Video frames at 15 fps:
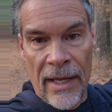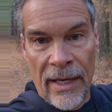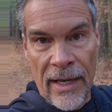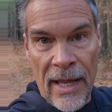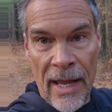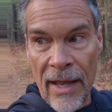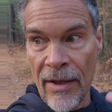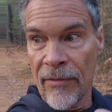and
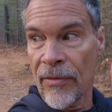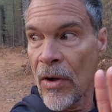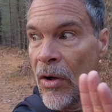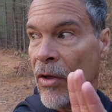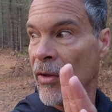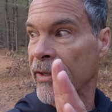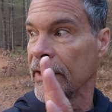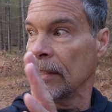have
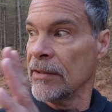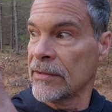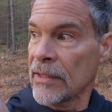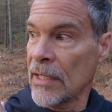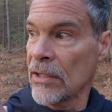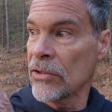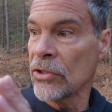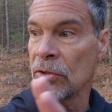all these
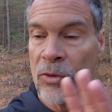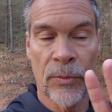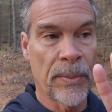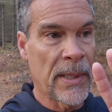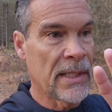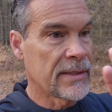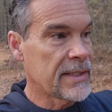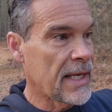issues
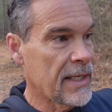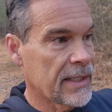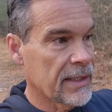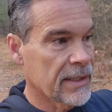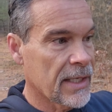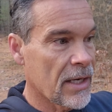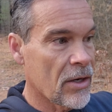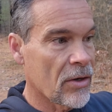being
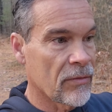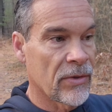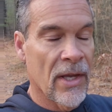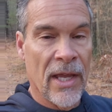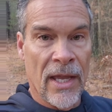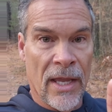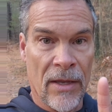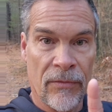taken care of.
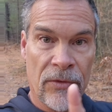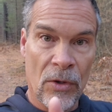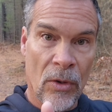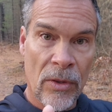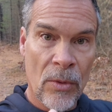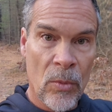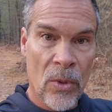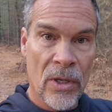If
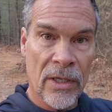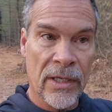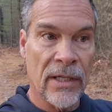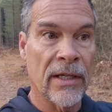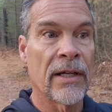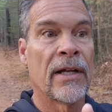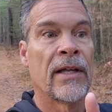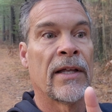you're the
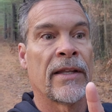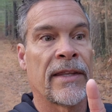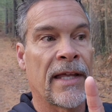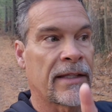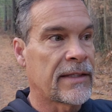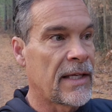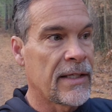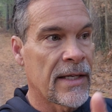worker
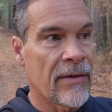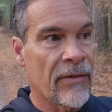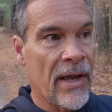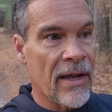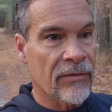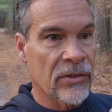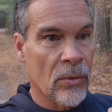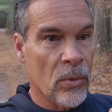that they never
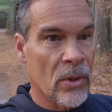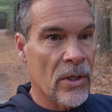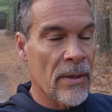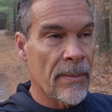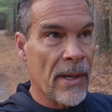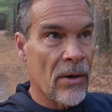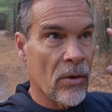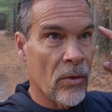have to worry
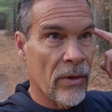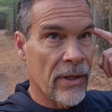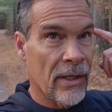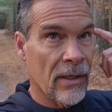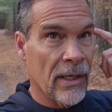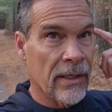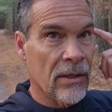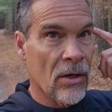about, or they're
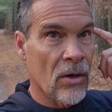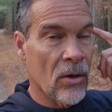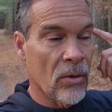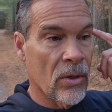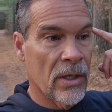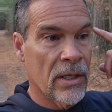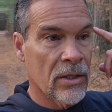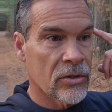like,
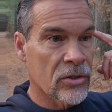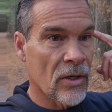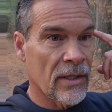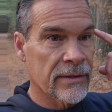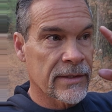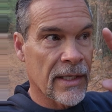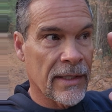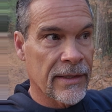oh,
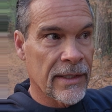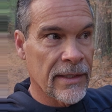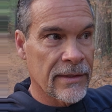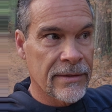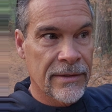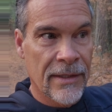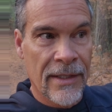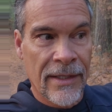Sean's got
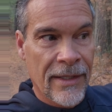this,